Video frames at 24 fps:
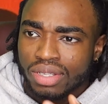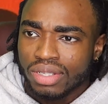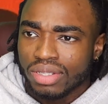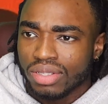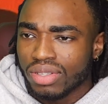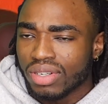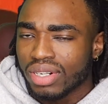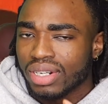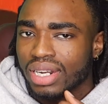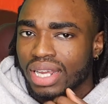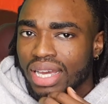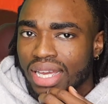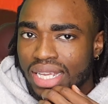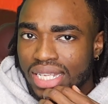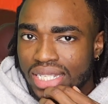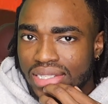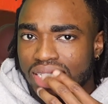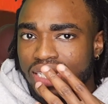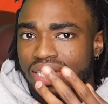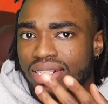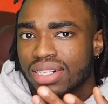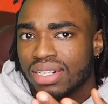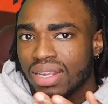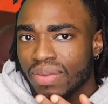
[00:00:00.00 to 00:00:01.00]
you're nice,
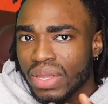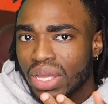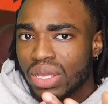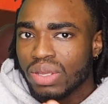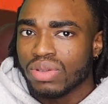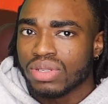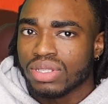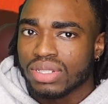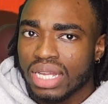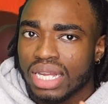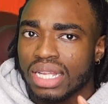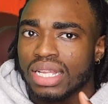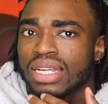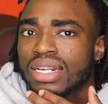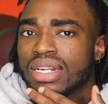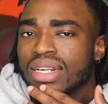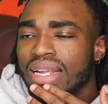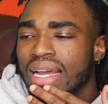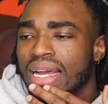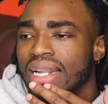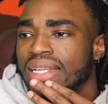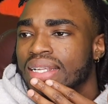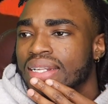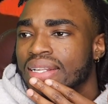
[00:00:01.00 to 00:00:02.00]
I'm not used to
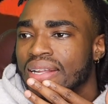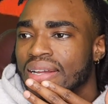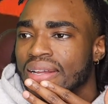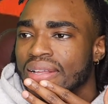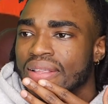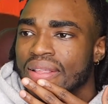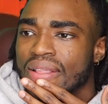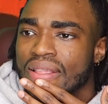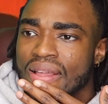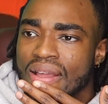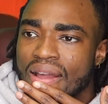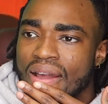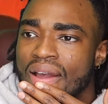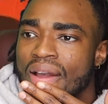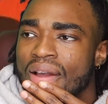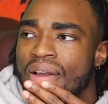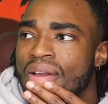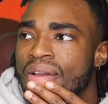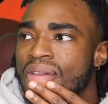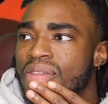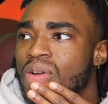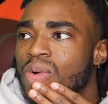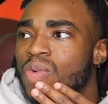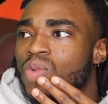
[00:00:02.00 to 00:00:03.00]
that.
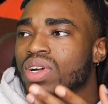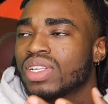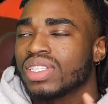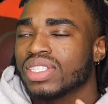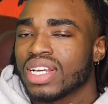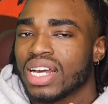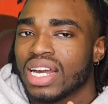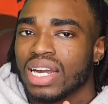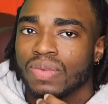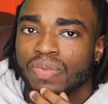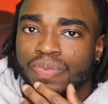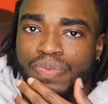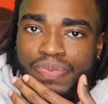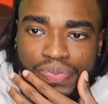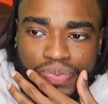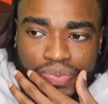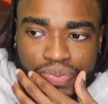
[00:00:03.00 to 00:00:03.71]
So one time,